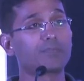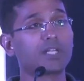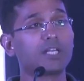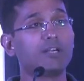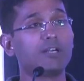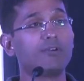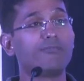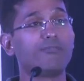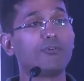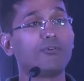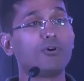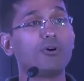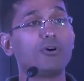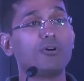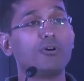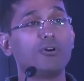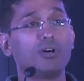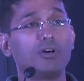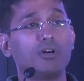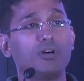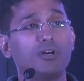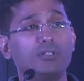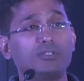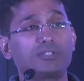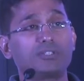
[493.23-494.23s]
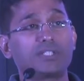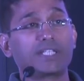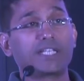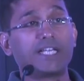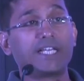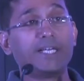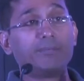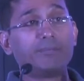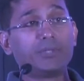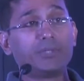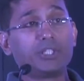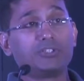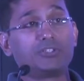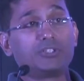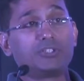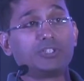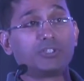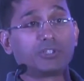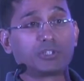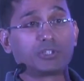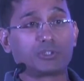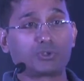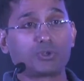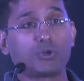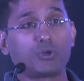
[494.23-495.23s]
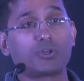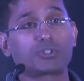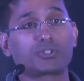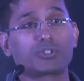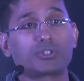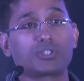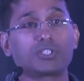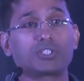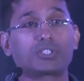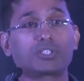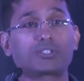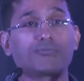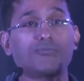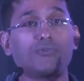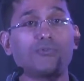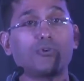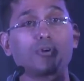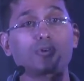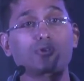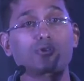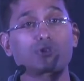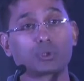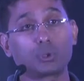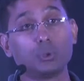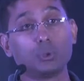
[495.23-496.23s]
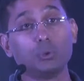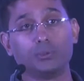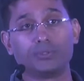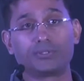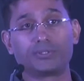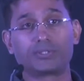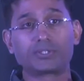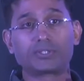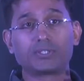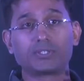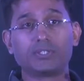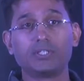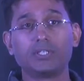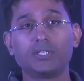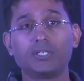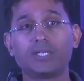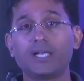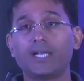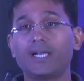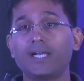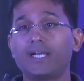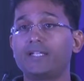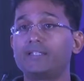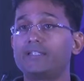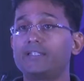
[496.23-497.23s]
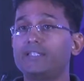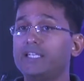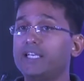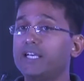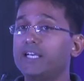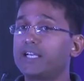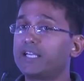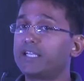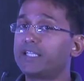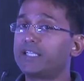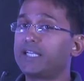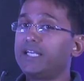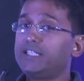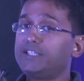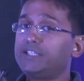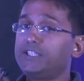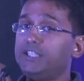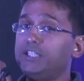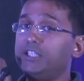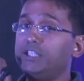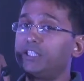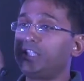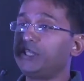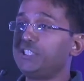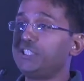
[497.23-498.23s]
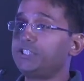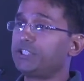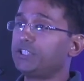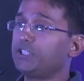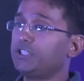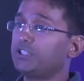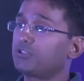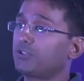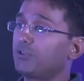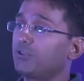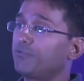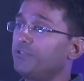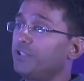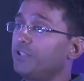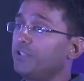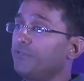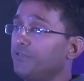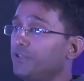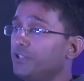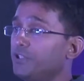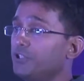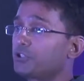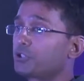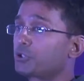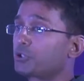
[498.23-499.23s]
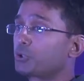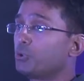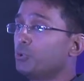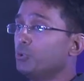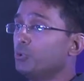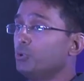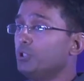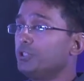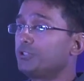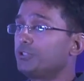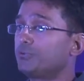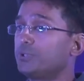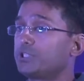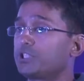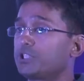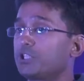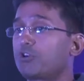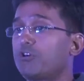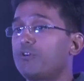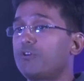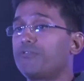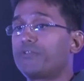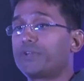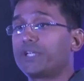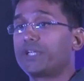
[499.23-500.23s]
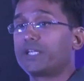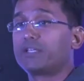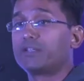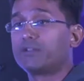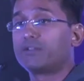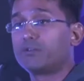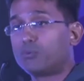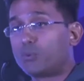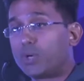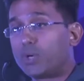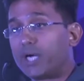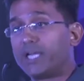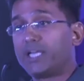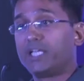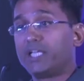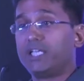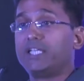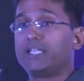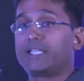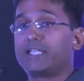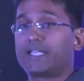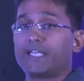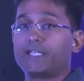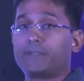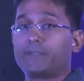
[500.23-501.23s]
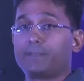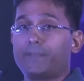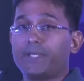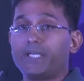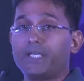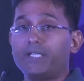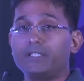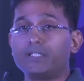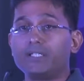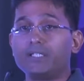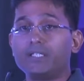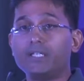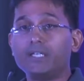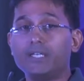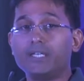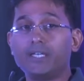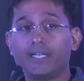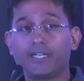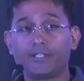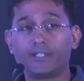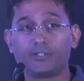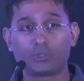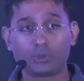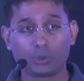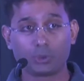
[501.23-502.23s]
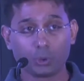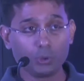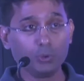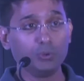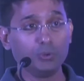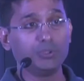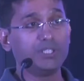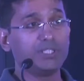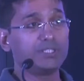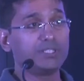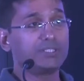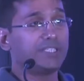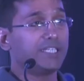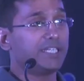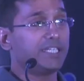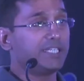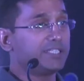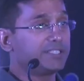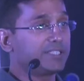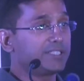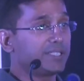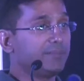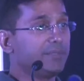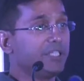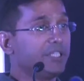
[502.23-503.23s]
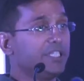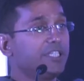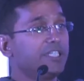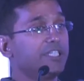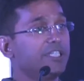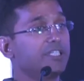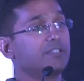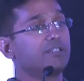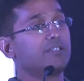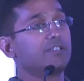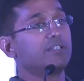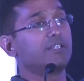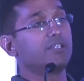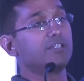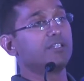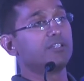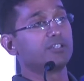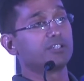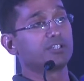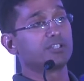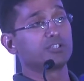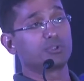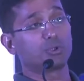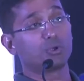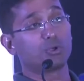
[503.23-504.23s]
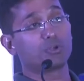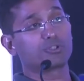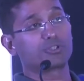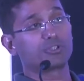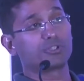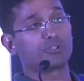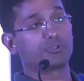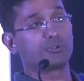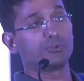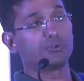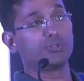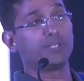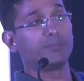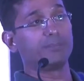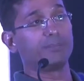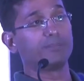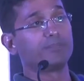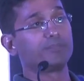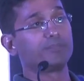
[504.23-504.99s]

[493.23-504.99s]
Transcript: for, say, Cambridge resources for schools. And they are attaching teachers of different schools which are offering YLE, CAT, PET. And through this, they are disseminating resources to them.